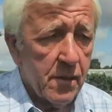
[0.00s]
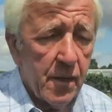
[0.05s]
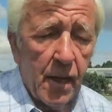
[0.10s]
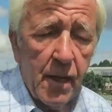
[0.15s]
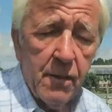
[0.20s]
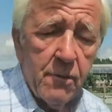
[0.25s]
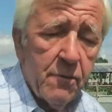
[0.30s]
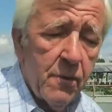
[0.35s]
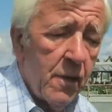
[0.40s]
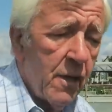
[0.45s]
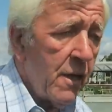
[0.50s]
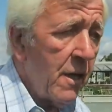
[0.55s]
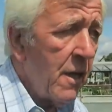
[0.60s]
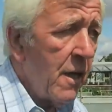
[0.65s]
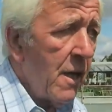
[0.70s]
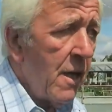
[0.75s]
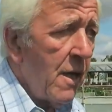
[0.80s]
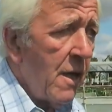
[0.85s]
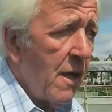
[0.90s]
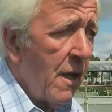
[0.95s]
Now,
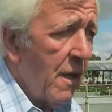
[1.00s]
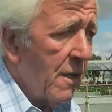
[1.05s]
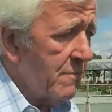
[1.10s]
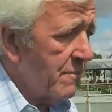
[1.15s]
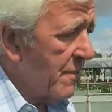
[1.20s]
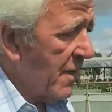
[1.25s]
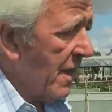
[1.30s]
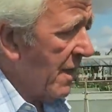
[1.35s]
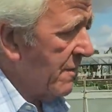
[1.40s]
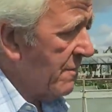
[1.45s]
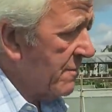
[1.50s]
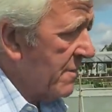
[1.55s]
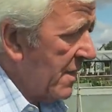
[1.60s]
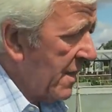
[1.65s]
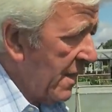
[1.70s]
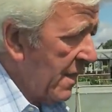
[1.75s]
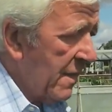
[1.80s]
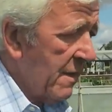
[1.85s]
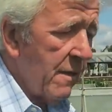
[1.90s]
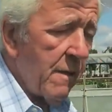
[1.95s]
I'm down
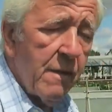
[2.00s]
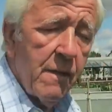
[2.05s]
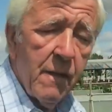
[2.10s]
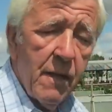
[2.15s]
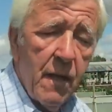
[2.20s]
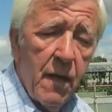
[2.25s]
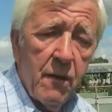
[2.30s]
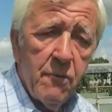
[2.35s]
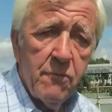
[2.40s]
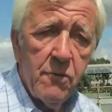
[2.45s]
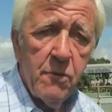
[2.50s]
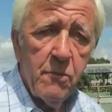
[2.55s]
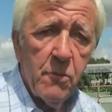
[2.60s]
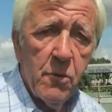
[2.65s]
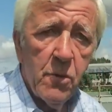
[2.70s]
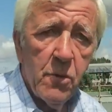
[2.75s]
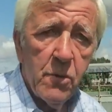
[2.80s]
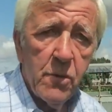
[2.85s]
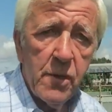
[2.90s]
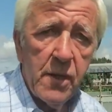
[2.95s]
here every
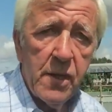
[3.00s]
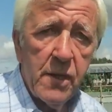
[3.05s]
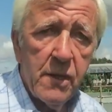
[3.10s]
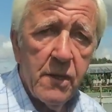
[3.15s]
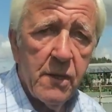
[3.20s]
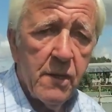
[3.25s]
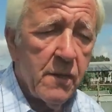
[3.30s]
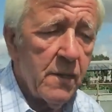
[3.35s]
morning.